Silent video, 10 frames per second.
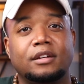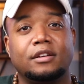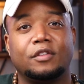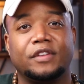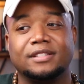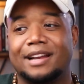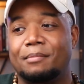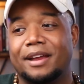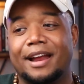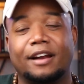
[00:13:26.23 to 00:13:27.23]
You know, things that I
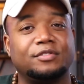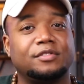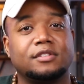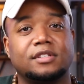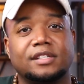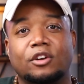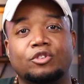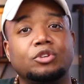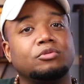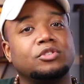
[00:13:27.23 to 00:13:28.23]
may not have said
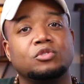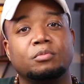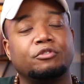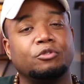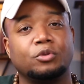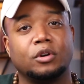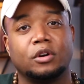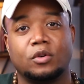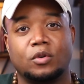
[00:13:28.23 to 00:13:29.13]
on YouTube before